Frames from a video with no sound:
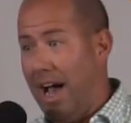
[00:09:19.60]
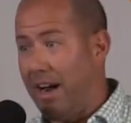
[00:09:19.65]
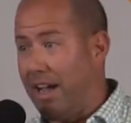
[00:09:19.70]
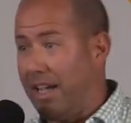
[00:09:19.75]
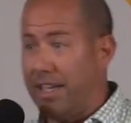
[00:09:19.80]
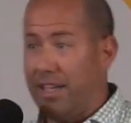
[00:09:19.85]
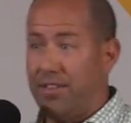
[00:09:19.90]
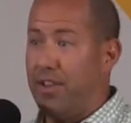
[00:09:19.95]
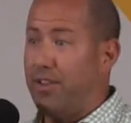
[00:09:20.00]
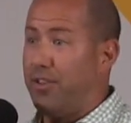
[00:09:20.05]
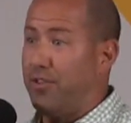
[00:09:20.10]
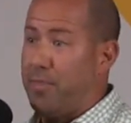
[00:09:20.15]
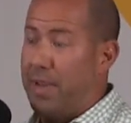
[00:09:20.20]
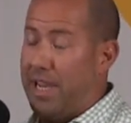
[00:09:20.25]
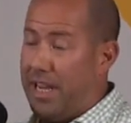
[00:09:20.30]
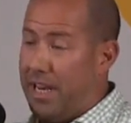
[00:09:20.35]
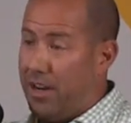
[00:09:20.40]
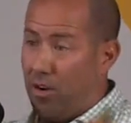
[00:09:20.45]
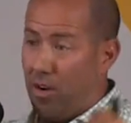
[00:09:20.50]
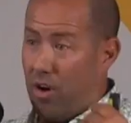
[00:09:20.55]
do I get this
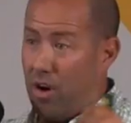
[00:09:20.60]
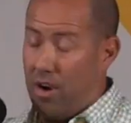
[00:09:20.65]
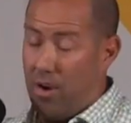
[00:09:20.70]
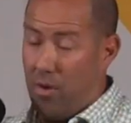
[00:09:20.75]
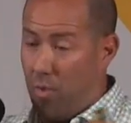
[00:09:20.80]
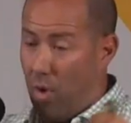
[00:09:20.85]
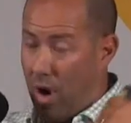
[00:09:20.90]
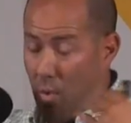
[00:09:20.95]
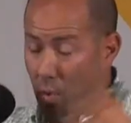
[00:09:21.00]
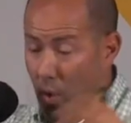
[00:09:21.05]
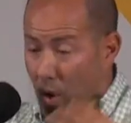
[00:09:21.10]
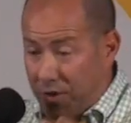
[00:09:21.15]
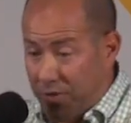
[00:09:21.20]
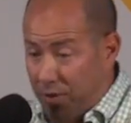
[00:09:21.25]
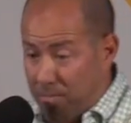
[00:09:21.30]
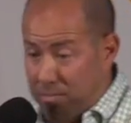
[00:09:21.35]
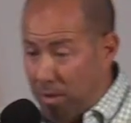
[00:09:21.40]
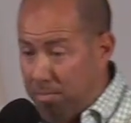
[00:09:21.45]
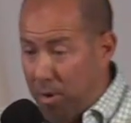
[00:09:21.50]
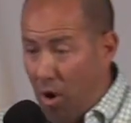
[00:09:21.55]
meeting, or what's
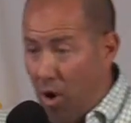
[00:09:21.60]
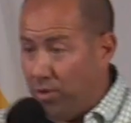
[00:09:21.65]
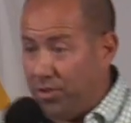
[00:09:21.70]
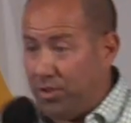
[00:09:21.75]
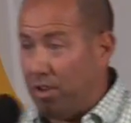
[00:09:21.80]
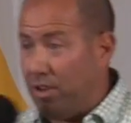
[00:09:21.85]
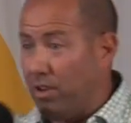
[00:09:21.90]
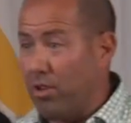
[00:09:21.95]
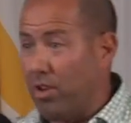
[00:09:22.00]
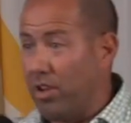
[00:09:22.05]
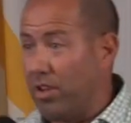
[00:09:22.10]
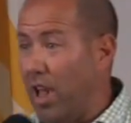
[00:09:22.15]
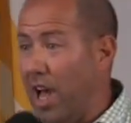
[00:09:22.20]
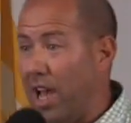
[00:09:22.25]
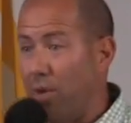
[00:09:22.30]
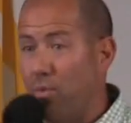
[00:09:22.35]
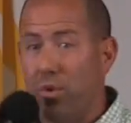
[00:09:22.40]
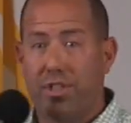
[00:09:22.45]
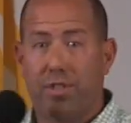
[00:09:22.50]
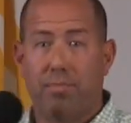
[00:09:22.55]
a proposal going to look
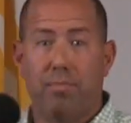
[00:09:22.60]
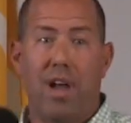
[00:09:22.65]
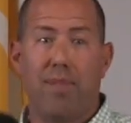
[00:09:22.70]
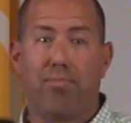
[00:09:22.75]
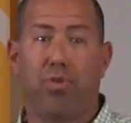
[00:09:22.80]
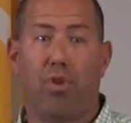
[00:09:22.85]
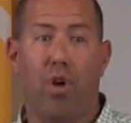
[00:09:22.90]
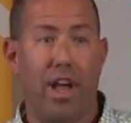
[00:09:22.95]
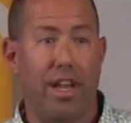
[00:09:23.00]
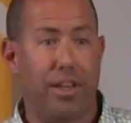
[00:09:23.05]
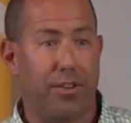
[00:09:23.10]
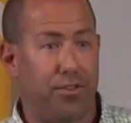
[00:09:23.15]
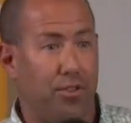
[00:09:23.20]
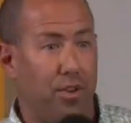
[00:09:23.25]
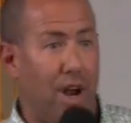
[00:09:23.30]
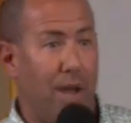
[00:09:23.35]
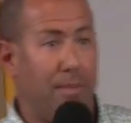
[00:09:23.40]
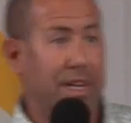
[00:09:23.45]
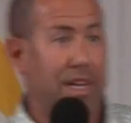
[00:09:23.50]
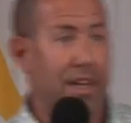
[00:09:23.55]
like? What's my price?
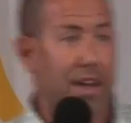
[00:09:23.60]
Should I be